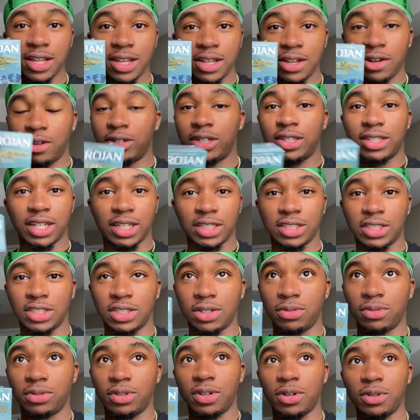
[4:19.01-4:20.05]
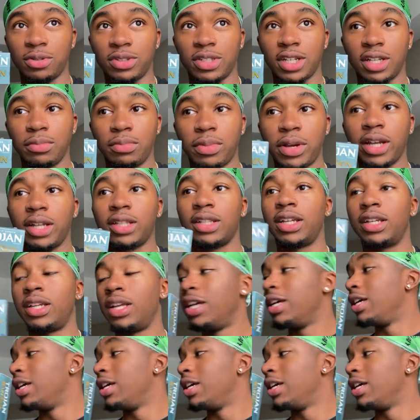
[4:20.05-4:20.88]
Or just like show the whole ten pack? Like